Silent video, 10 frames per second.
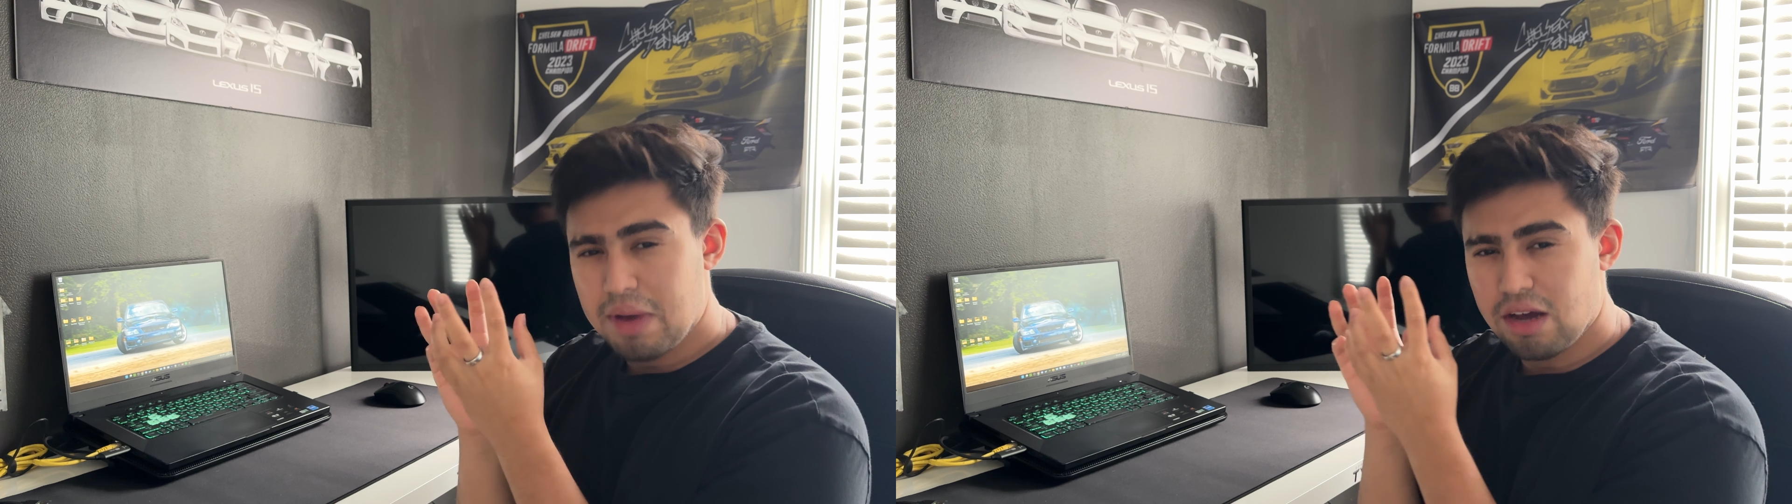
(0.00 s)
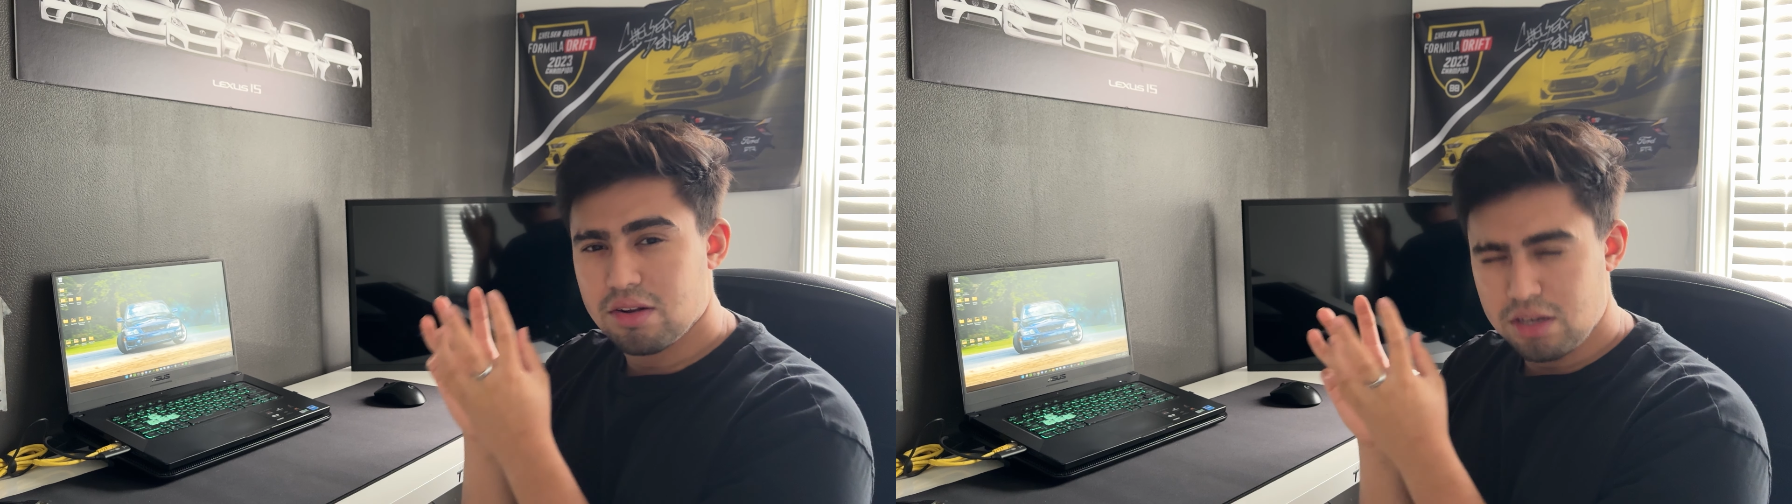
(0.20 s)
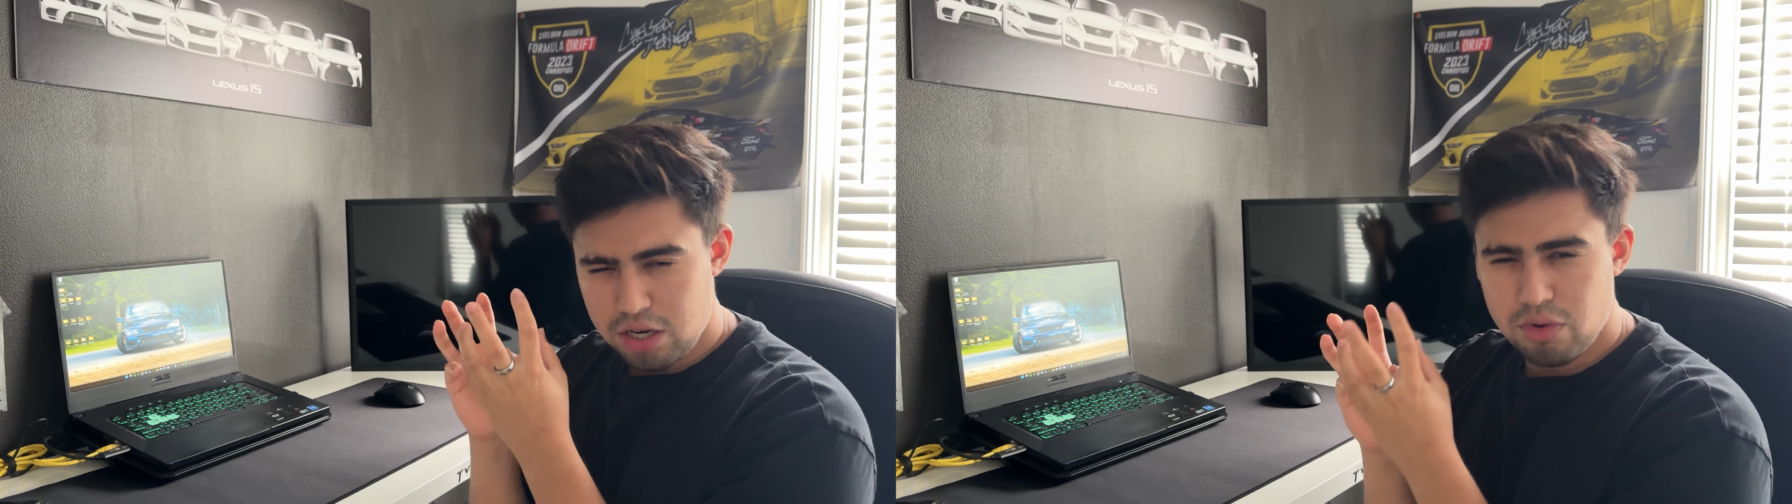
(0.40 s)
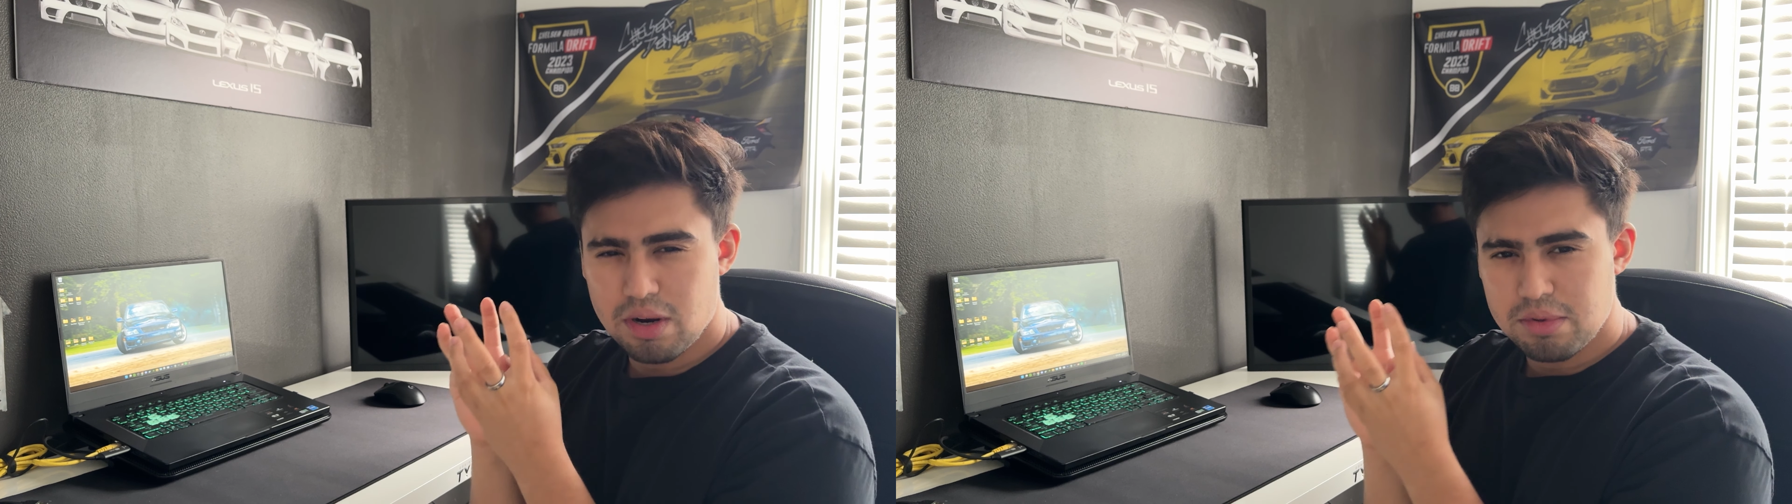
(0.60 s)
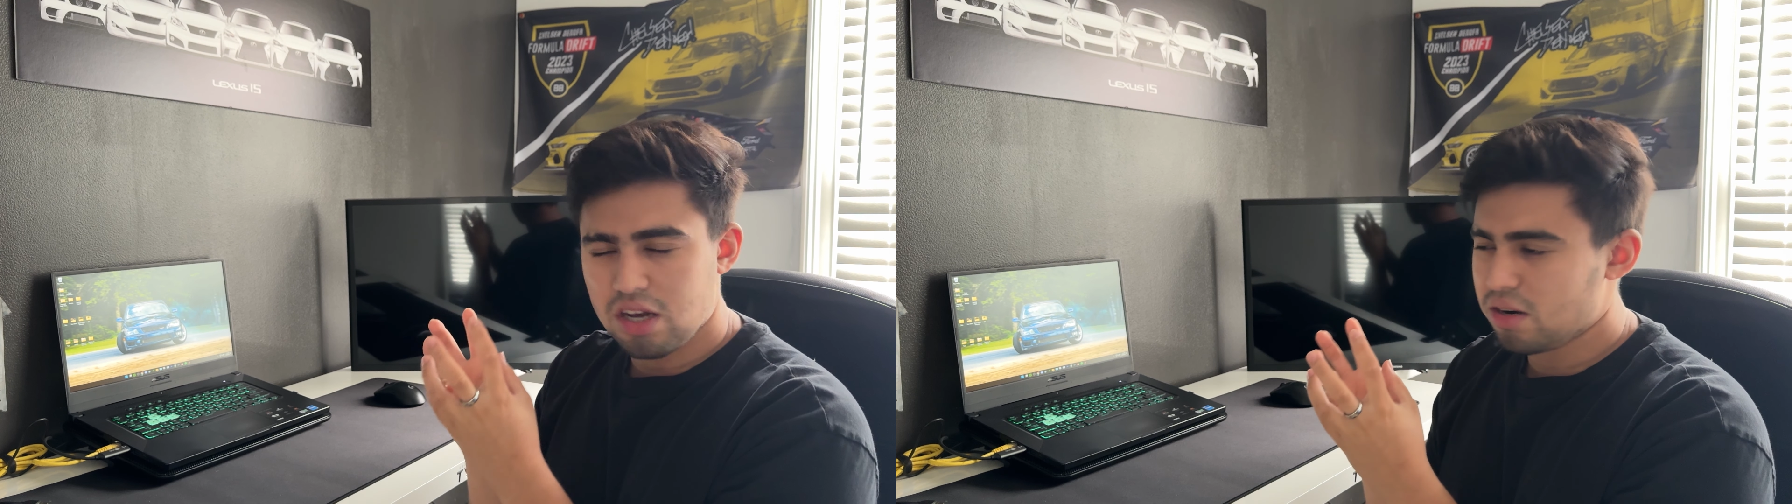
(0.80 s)
mount. You know what
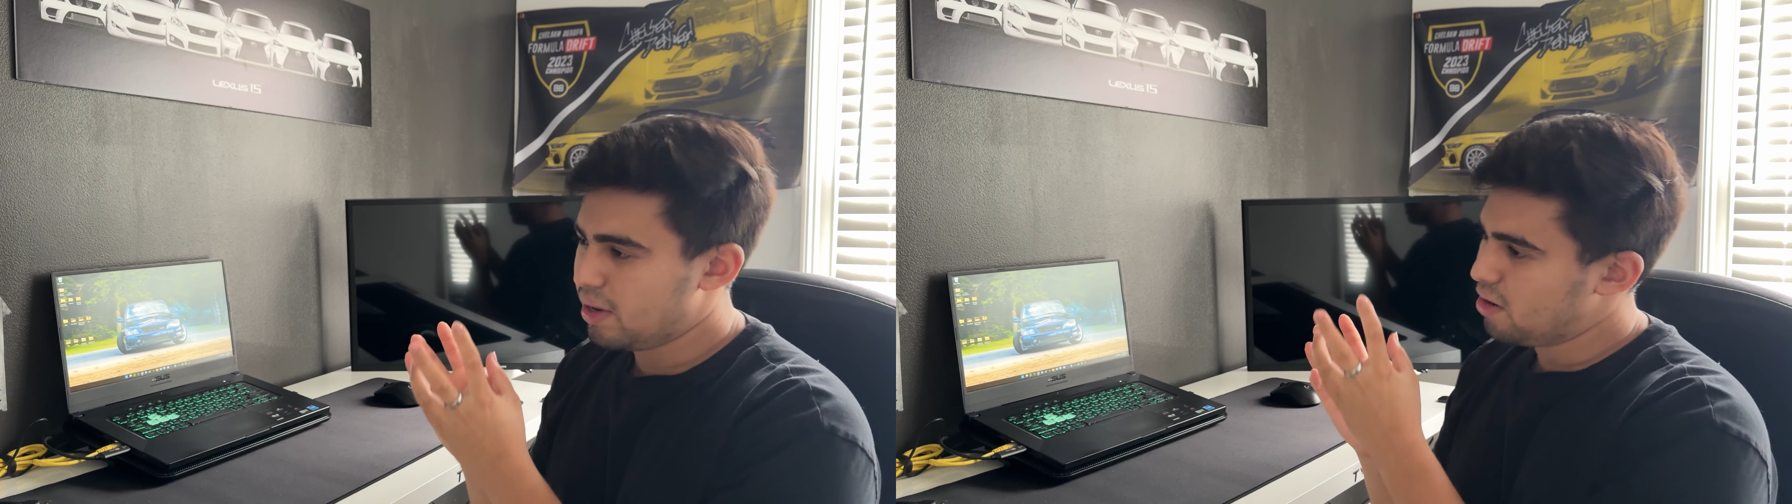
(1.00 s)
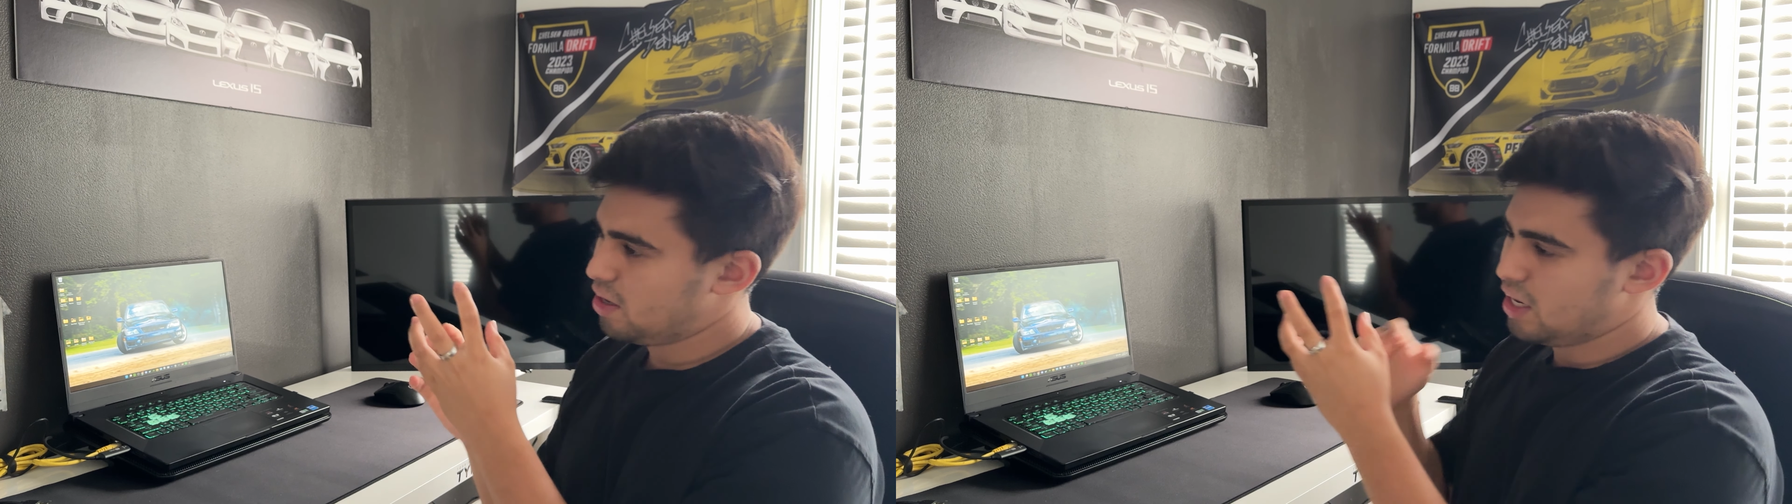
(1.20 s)
I'm talking about?